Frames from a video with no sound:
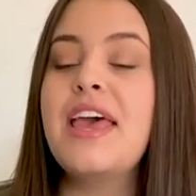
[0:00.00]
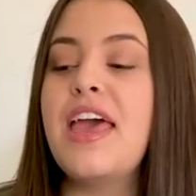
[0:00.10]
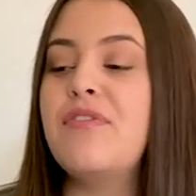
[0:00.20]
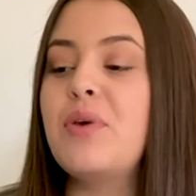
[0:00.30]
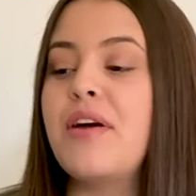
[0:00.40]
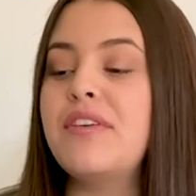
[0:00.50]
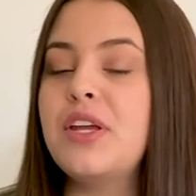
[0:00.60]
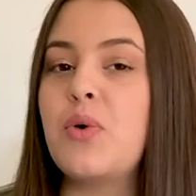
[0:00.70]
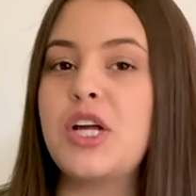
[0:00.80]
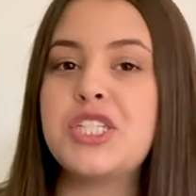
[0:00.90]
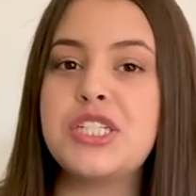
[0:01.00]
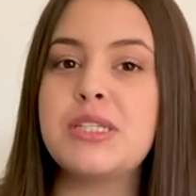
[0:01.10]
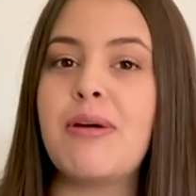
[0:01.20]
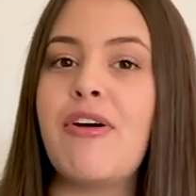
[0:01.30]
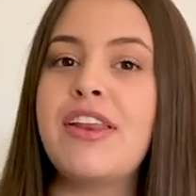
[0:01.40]
If you have any questions
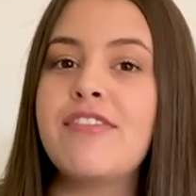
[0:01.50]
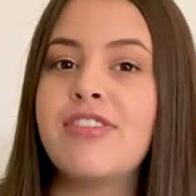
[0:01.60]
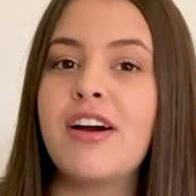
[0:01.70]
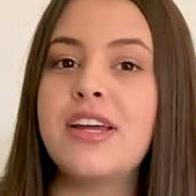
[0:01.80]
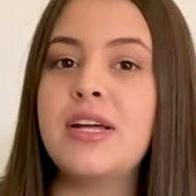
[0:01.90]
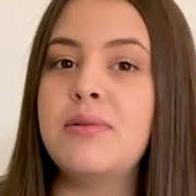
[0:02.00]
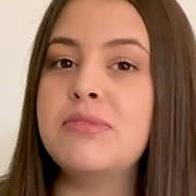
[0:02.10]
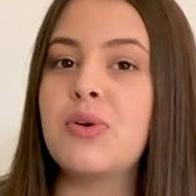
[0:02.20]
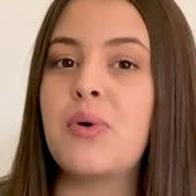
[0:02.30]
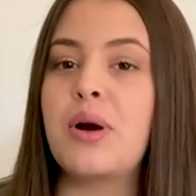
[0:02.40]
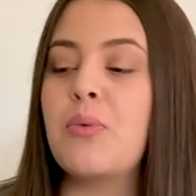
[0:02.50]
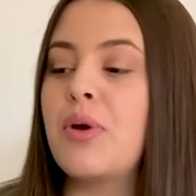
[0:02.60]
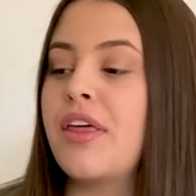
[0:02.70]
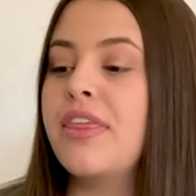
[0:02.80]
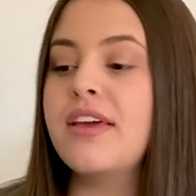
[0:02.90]
about any of the items or
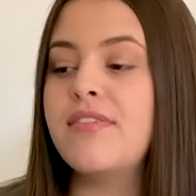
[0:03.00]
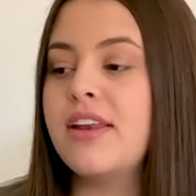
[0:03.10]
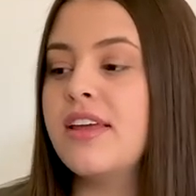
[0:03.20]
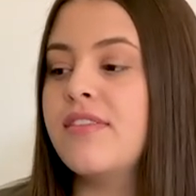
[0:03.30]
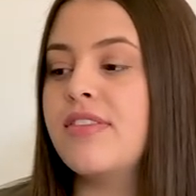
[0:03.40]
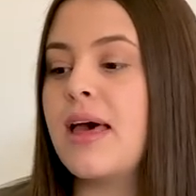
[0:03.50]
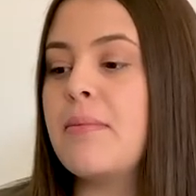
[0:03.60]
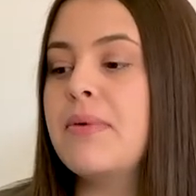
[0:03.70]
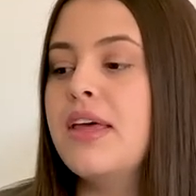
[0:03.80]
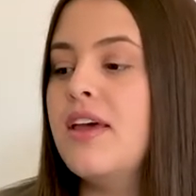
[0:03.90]
what I think of any of them,